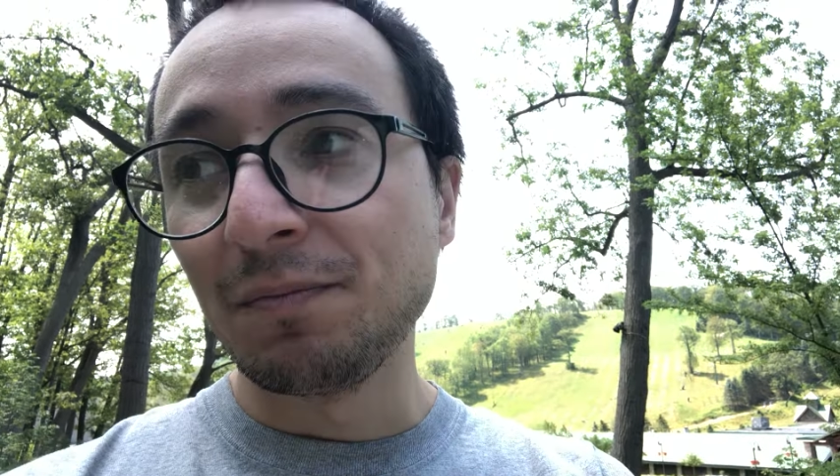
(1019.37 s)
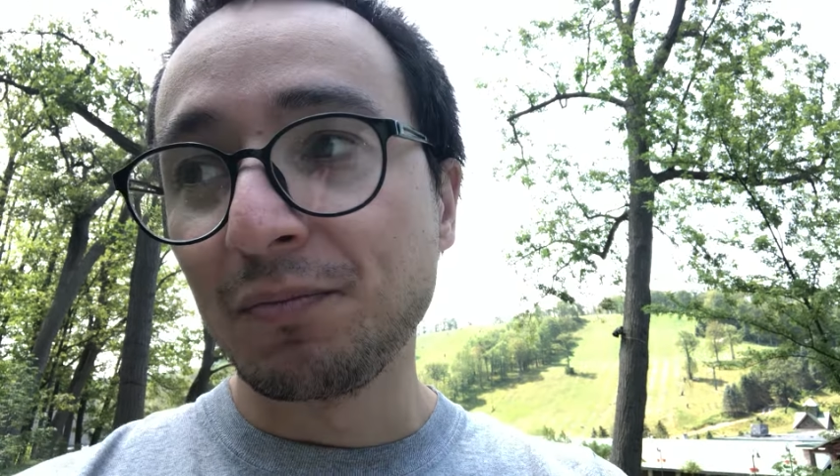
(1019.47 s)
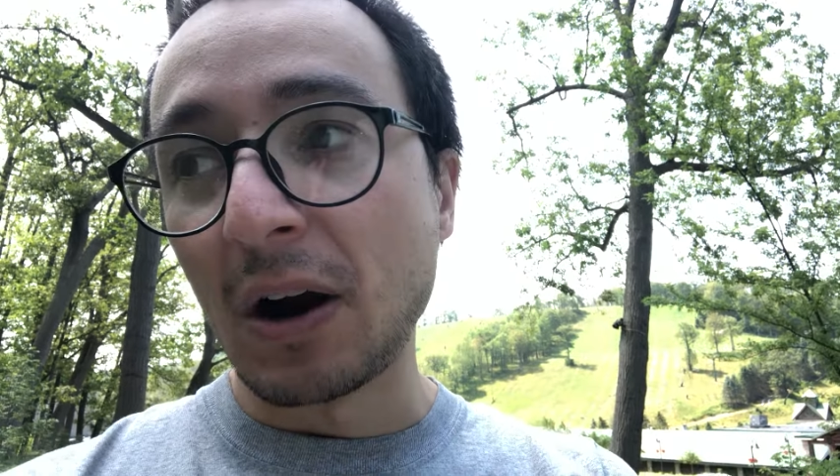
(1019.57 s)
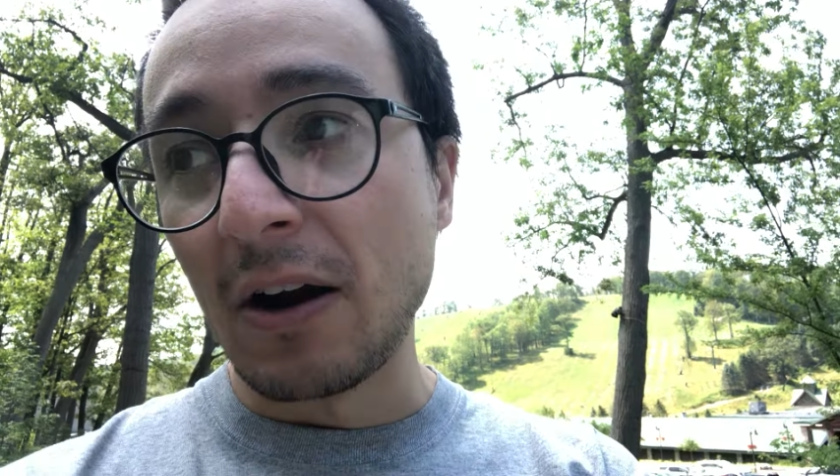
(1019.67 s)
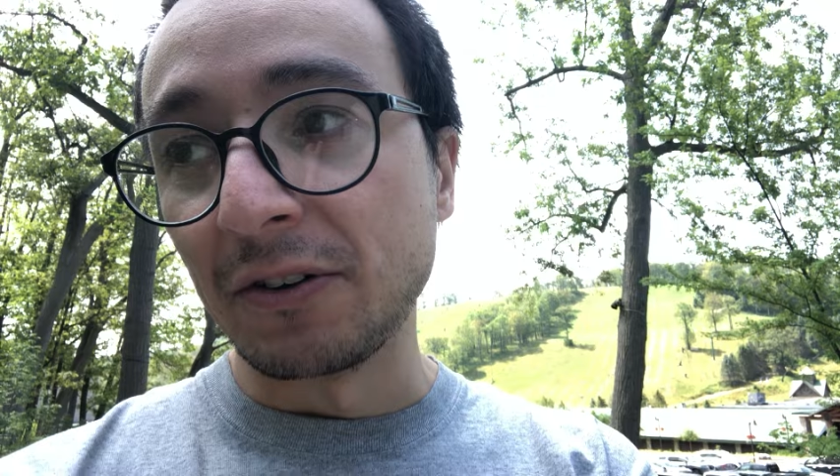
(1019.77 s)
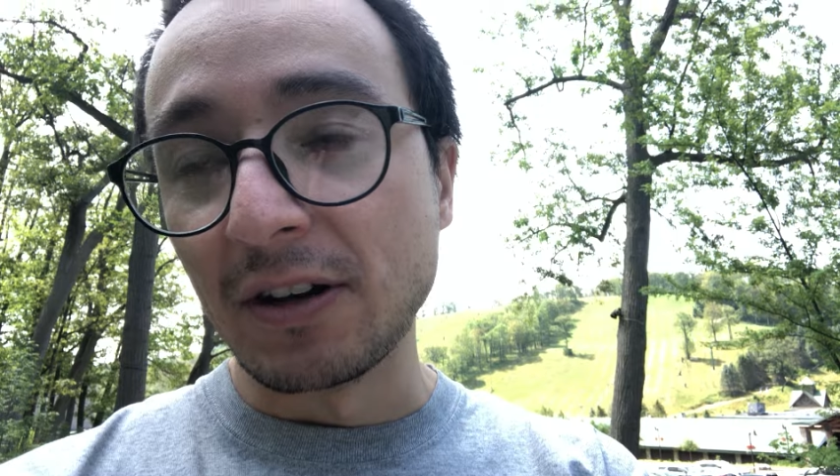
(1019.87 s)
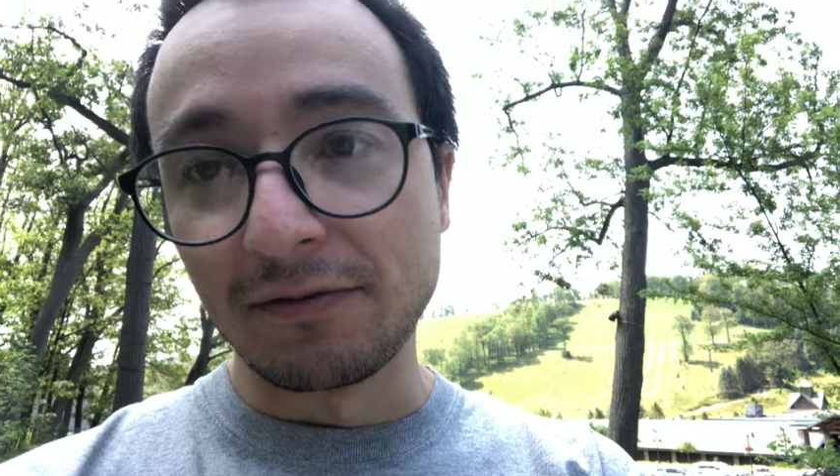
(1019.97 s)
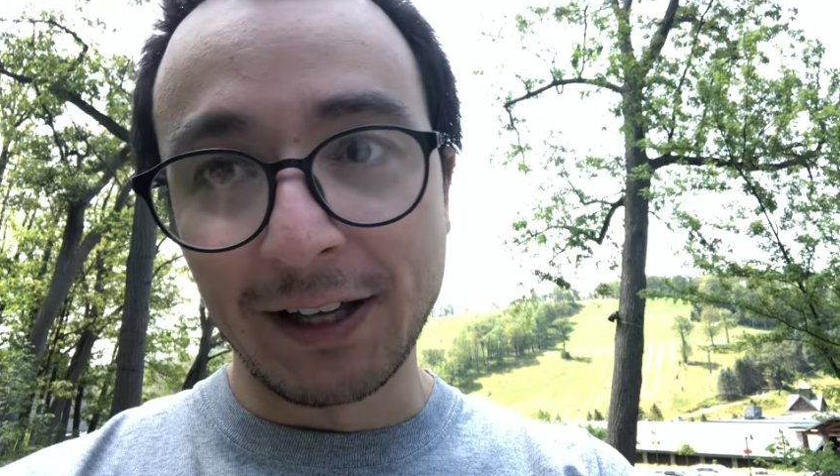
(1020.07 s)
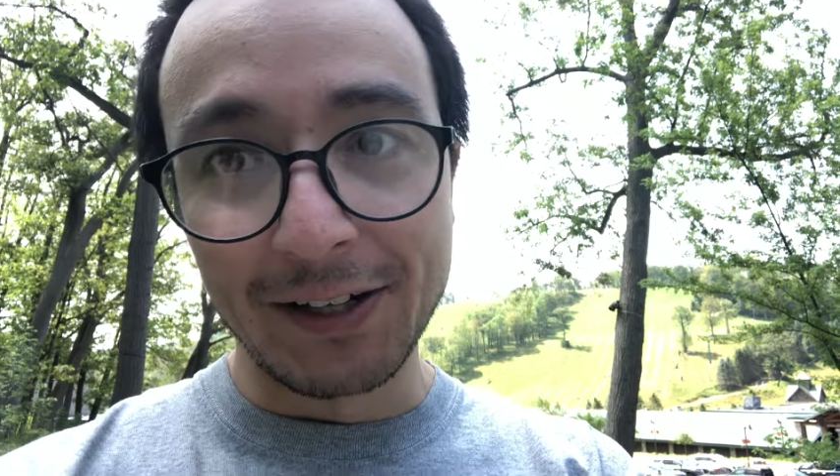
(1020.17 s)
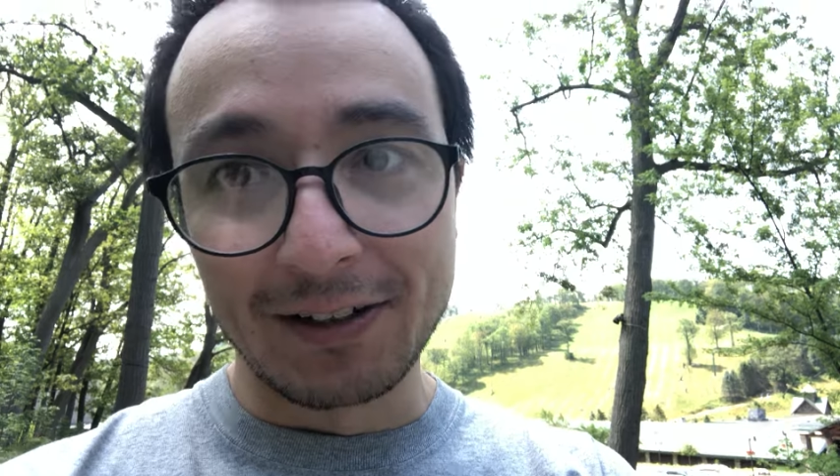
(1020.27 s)
prouder of
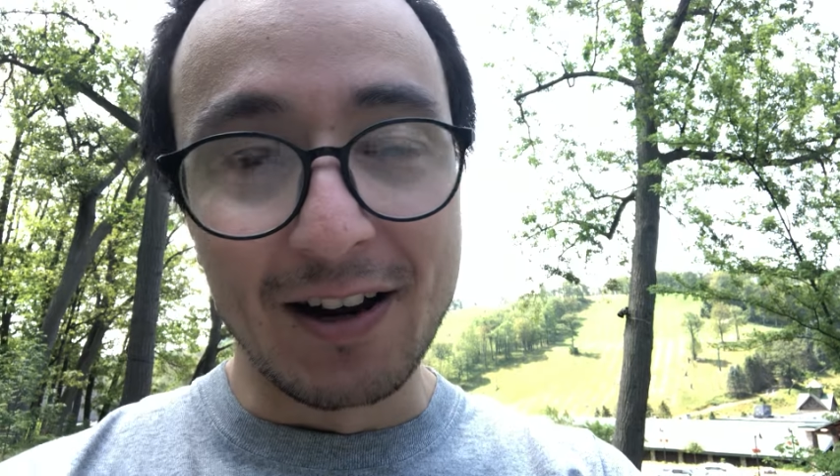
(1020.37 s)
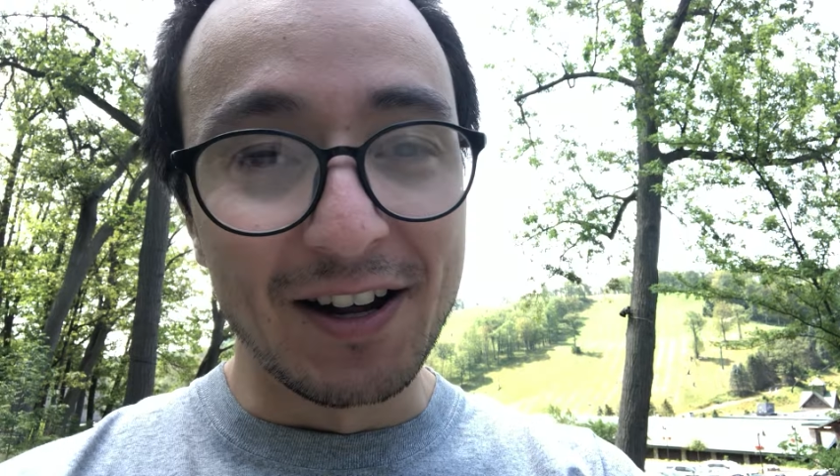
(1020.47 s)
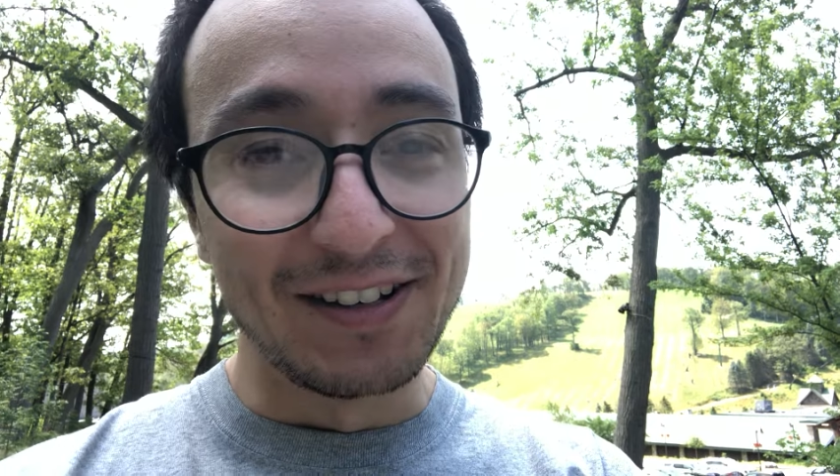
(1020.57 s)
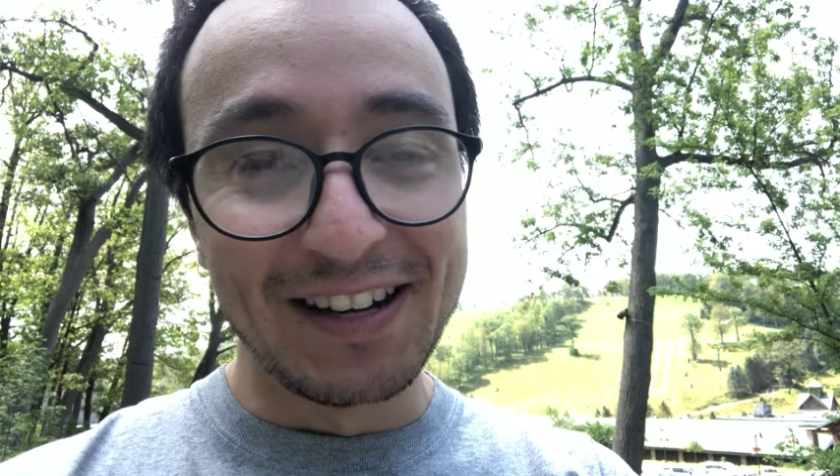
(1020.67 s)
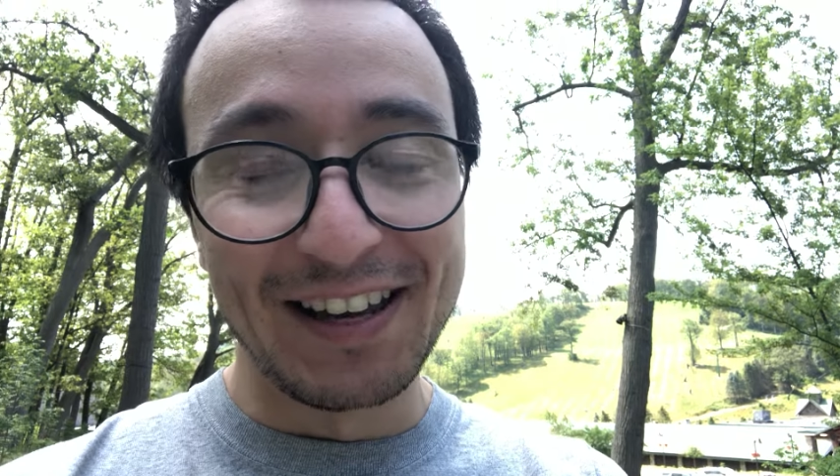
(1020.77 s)
later on,